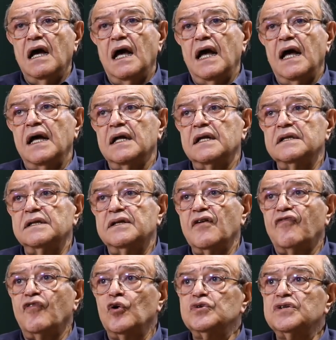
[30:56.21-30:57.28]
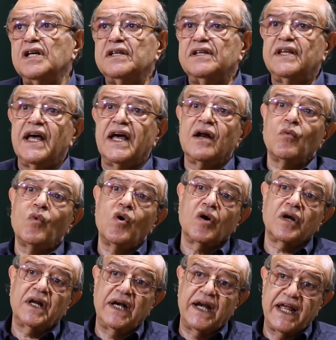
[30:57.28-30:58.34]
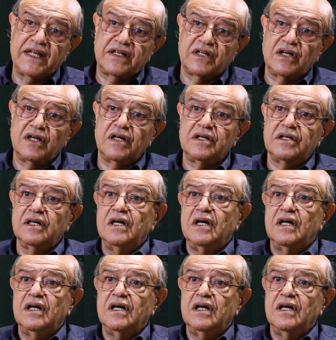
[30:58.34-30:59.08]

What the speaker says: and devoted their work later